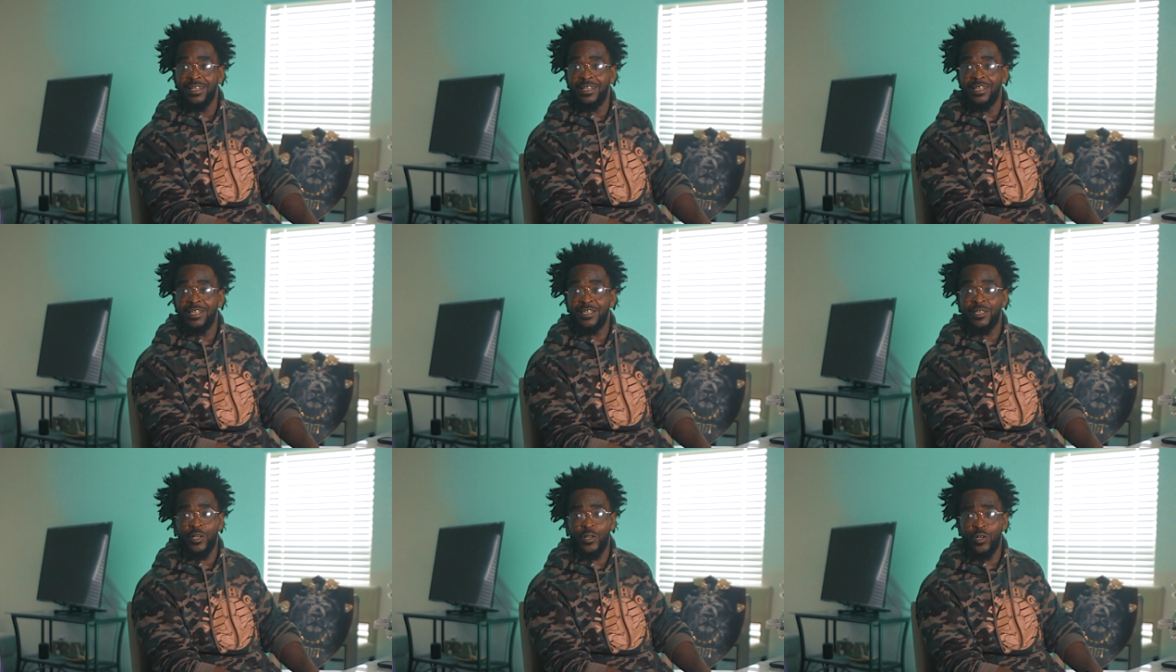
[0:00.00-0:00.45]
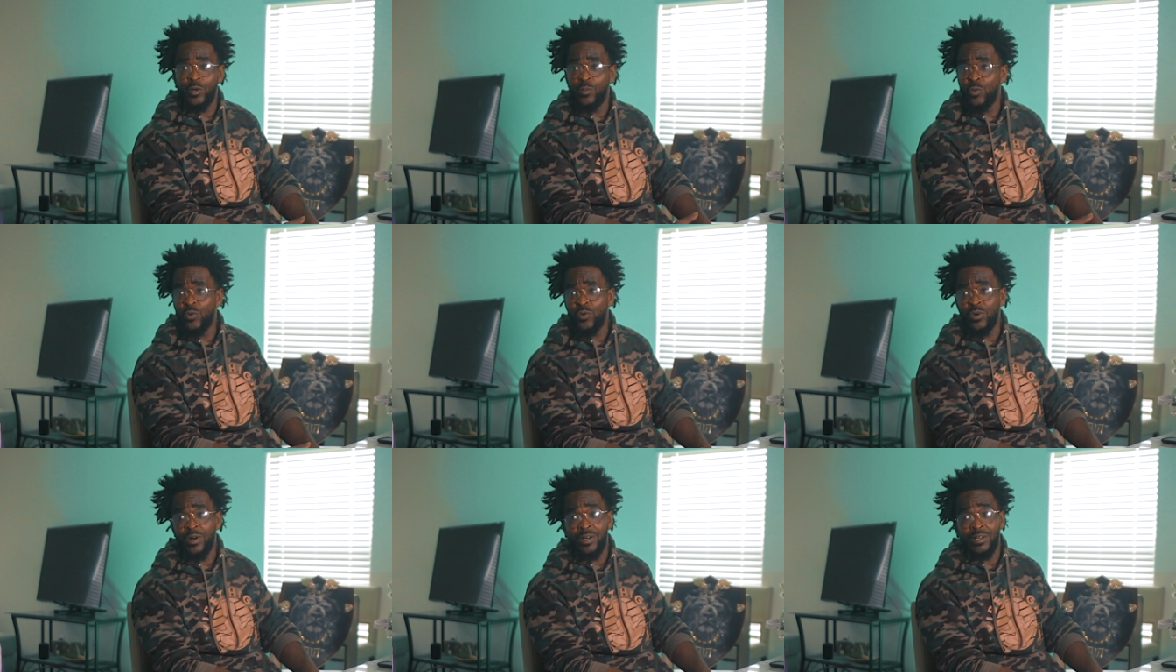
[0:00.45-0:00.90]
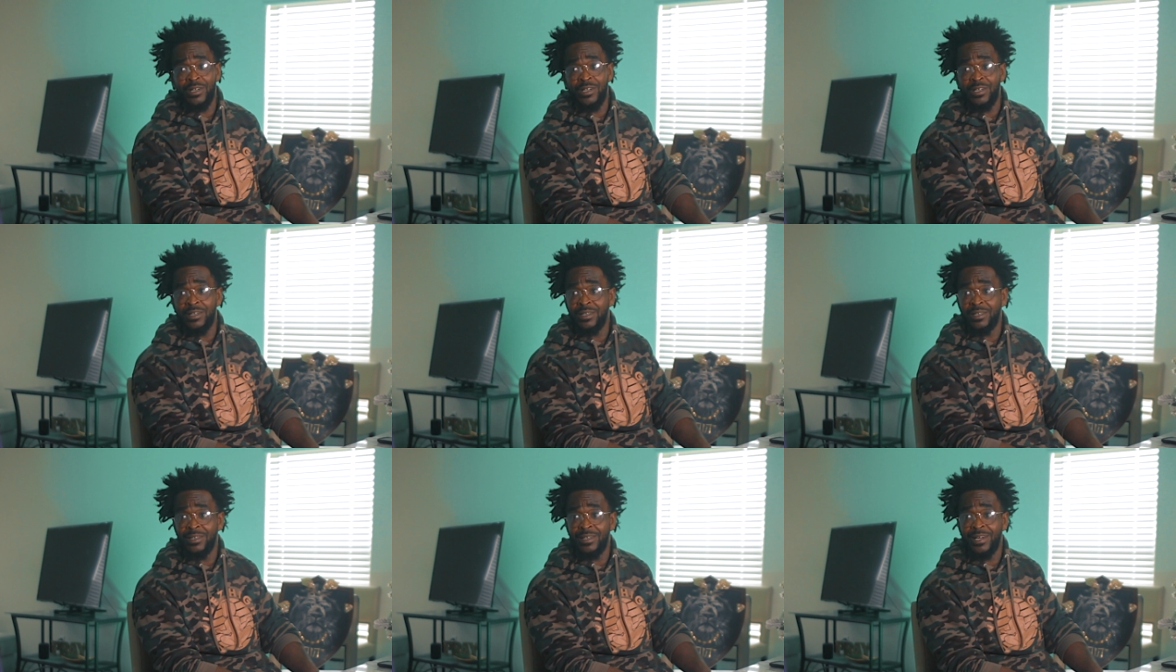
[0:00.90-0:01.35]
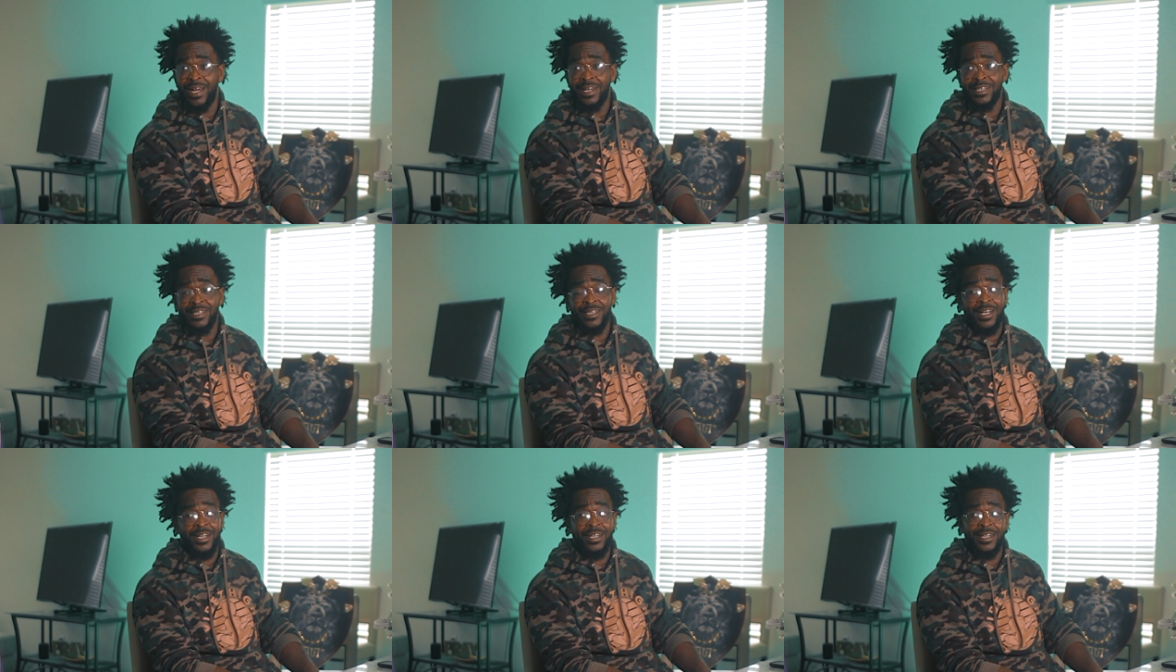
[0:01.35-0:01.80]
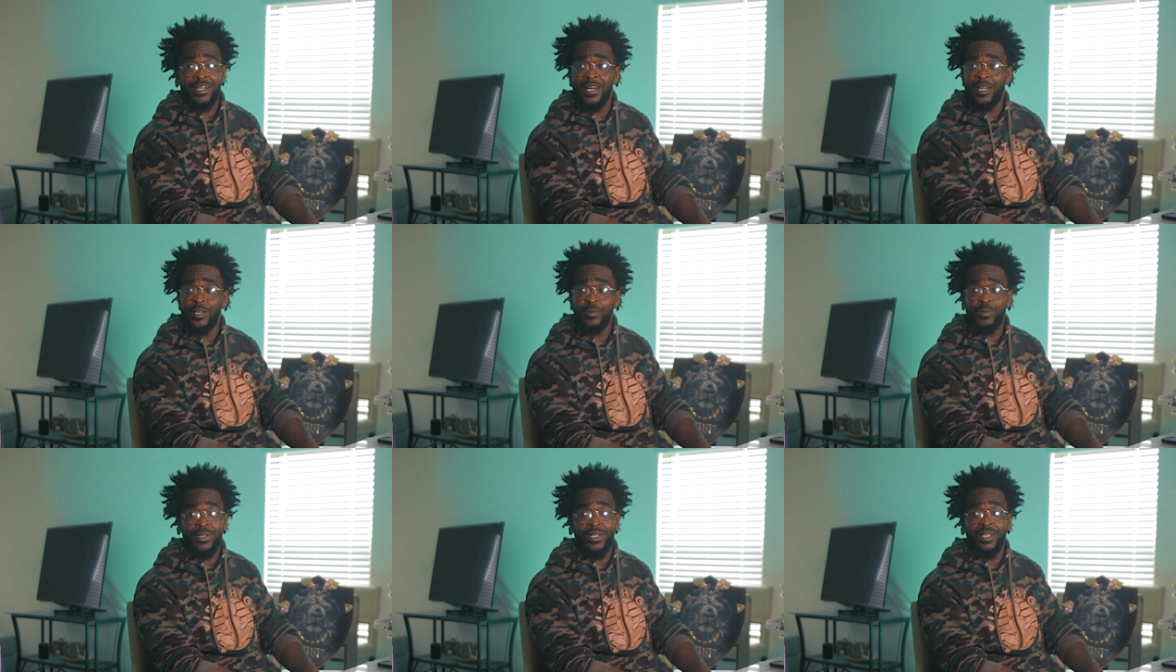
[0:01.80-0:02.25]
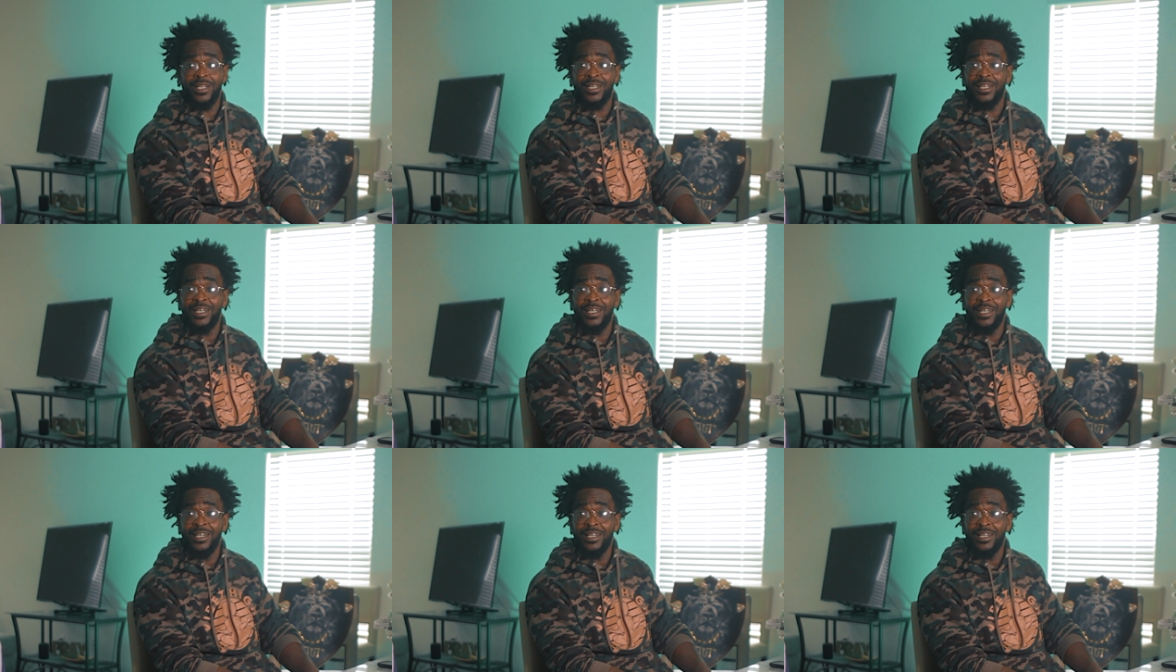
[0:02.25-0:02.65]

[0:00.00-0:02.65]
It's turmoil outside accountability.